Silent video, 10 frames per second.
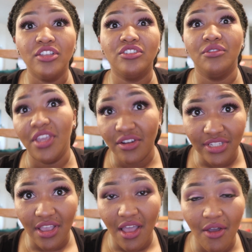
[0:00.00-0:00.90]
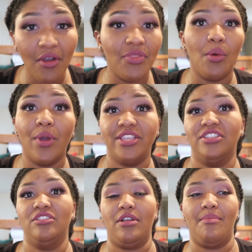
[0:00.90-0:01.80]
2 years ago, the weight
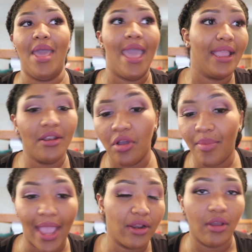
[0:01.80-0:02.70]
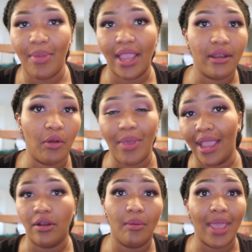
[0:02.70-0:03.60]
just started packing on, packing on, packing on,
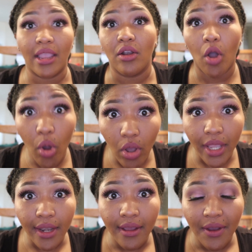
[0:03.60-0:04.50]
packing on, packing on.